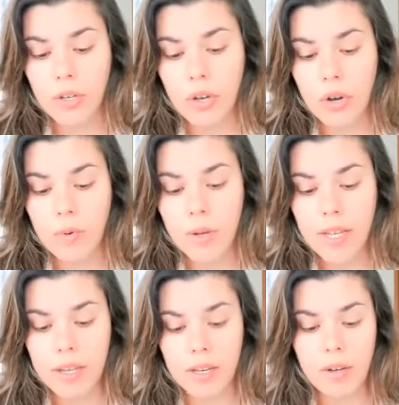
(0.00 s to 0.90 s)
go
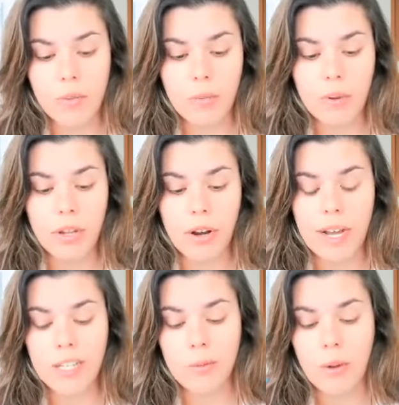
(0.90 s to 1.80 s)
in with
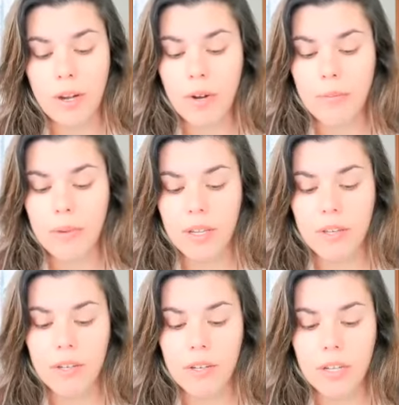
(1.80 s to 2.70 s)
your eyes wide
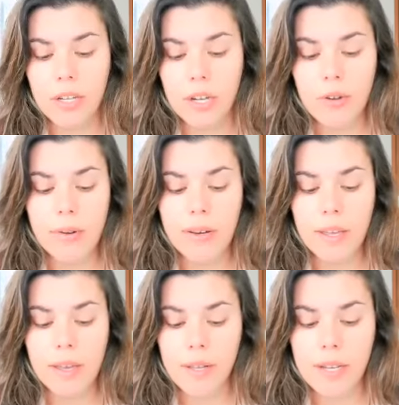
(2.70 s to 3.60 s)
open, you're going
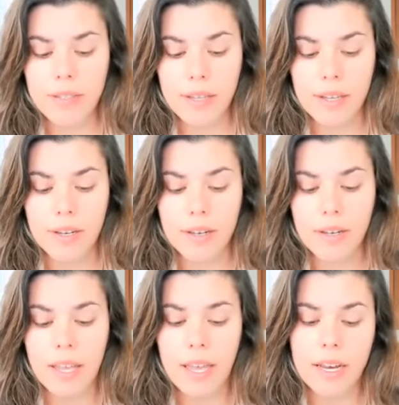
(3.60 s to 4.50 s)
to get blindsided.
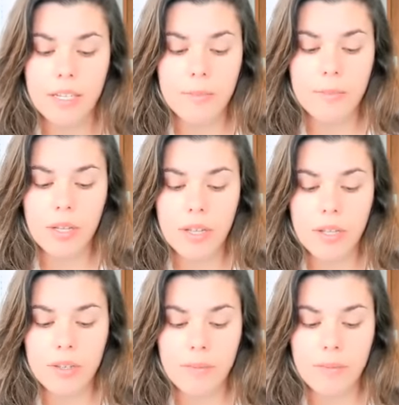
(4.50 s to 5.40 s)
And as Bill
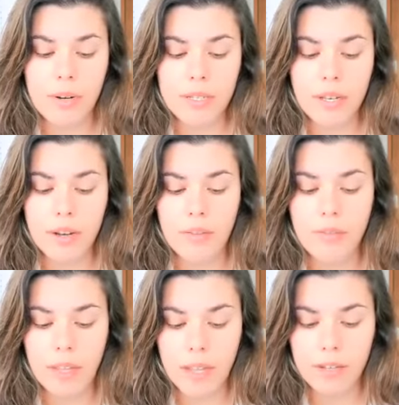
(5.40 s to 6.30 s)
Easum, president
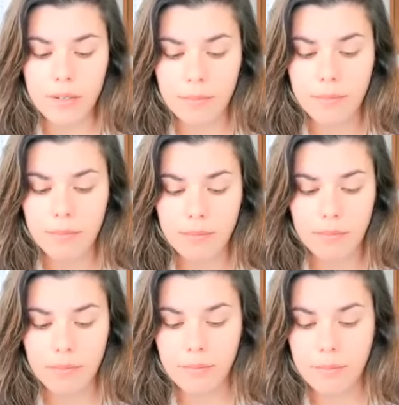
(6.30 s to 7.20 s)
of Easum
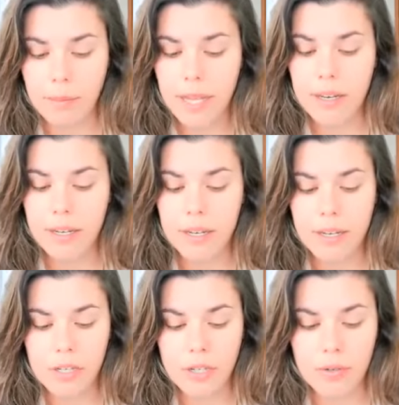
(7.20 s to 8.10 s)
Bandy
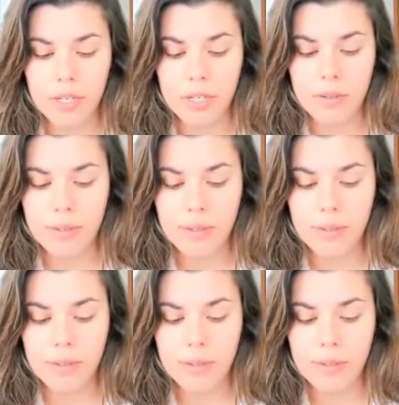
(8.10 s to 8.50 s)
and Associates